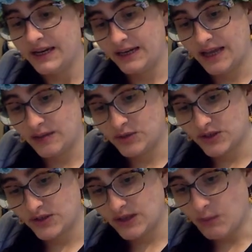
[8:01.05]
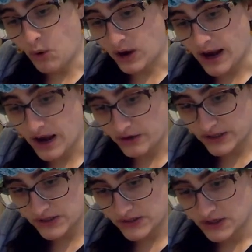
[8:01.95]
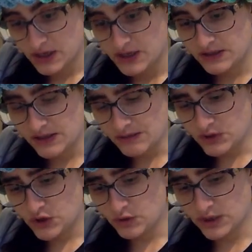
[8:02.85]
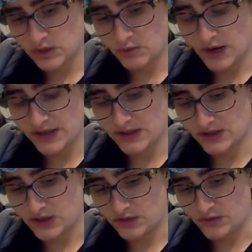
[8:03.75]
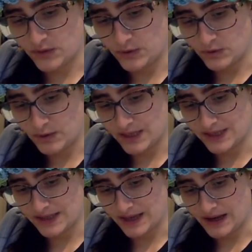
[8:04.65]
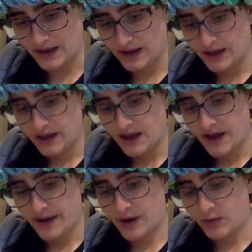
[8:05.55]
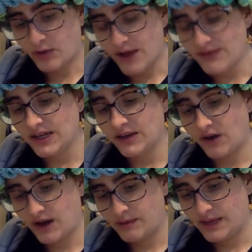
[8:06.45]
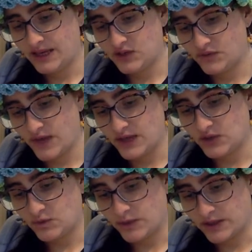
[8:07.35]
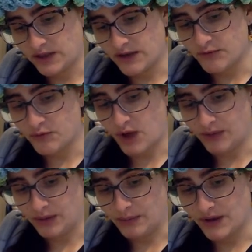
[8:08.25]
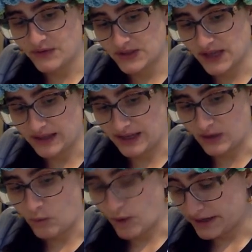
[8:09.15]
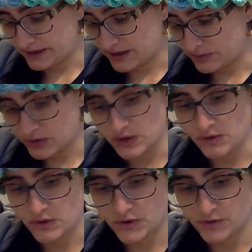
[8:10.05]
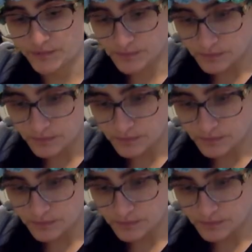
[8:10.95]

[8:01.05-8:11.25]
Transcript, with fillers: named Seymour Harris seemed to express such views when he said, "Our private economy is faced with the tough problem of selling what it can produce."